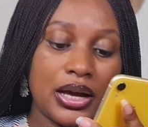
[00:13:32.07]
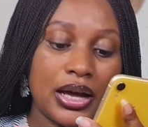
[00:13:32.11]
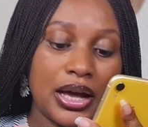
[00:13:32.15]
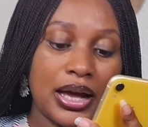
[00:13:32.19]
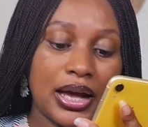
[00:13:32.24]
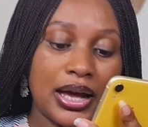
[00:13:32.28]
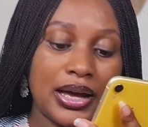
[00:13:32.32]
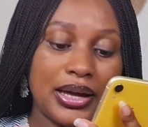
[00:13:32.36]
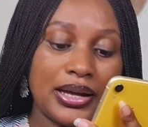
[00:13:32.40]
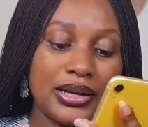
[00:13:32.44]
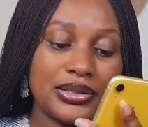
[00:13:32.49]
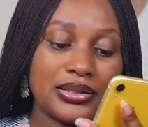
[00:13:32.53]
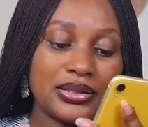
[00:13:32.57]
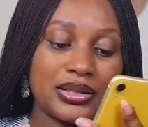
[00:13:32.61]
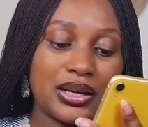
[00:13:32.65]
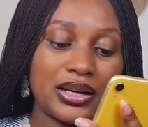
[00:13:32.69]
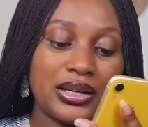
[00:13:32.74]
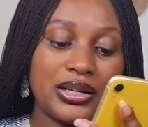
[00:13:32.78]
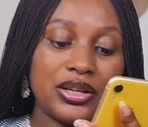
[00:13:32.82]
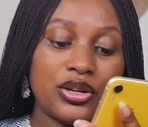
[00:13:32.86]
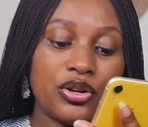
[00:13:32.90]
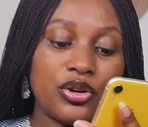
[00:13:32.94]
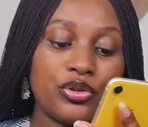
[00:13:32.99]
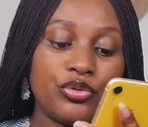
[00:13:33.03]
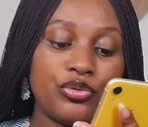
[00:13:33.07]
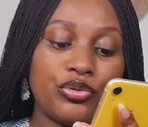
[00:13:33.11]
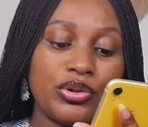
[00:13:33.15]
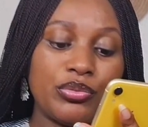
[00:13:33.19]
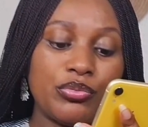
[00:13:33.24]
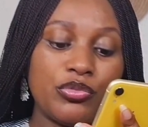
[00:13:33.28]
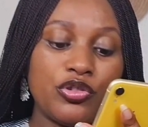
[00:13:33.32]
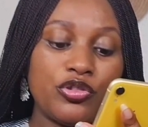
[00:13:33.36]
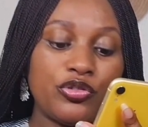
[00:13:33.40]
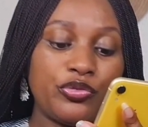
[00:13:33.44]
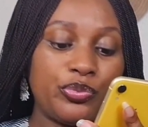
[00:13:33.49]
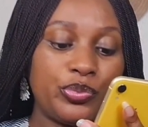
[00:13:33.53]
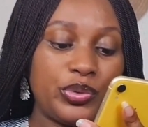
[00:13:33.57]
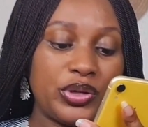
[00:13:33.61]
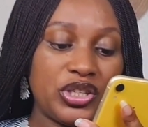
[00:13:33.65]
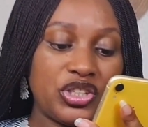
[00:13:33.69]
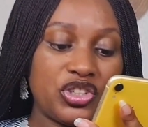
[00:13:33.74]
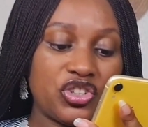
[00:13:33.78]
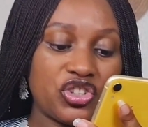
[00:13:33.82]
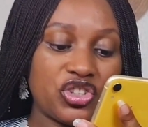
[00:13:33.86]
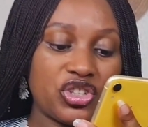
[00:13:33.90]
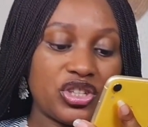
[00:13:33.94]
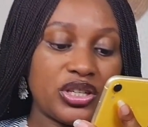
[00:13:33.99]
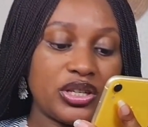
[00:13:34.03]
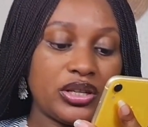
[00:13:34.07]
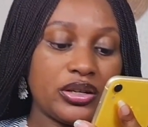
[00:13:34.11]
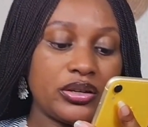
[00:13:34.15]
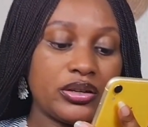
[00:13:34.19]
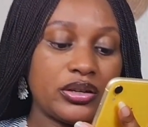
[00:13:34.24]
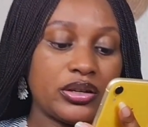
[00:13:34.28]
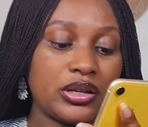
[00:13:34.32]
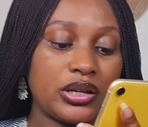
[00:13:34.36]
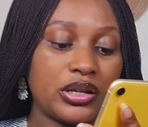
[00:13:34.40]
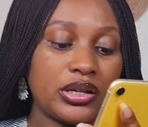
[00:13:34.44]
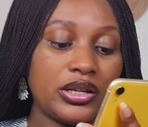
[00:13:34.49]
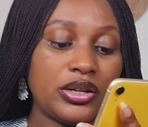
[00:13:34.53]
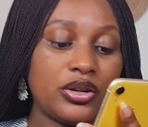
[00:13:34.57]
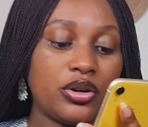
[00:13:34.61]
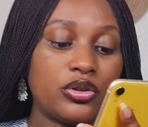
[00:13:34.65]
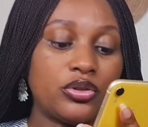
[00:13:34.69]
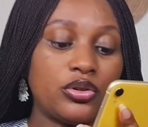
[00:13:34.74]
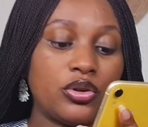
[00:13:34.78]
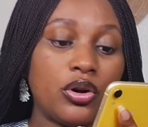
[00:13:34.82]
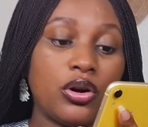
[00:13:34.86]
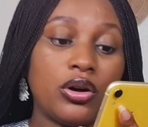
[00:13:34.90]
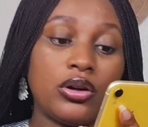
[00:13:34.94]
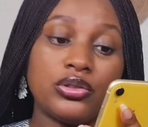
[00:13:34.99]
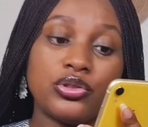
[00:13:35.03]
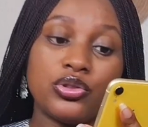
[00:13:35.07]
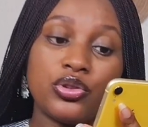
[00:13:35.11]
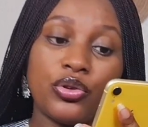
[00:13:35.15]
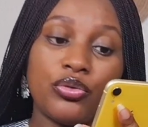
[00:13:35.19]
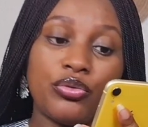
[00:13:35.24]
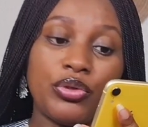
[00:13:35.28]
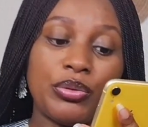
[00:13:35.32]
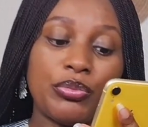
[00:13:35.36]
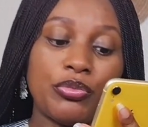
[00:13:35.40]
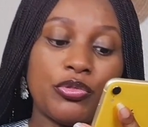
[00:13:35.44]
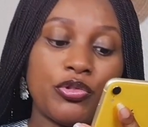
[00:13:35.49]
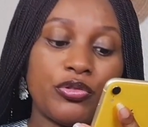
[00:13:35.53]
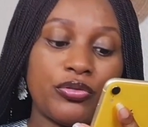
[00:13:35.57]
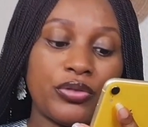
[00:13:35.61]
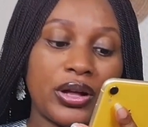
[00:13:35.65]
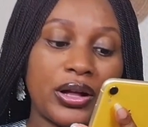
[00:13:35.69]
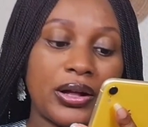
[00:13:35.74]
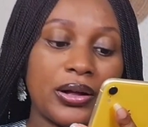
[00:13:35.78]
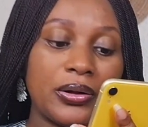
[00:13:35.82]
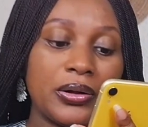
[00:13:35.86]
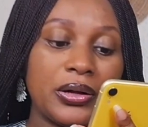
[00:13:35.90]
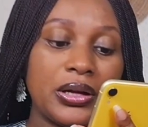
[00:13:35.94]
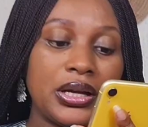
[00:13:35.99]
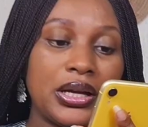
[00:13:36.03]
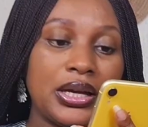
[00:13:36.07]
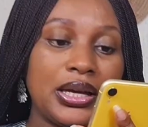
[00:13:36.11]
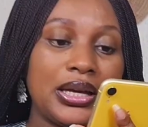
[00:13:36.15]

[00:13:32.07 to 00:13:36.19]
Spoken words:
and click on remove BG, click on auto removal,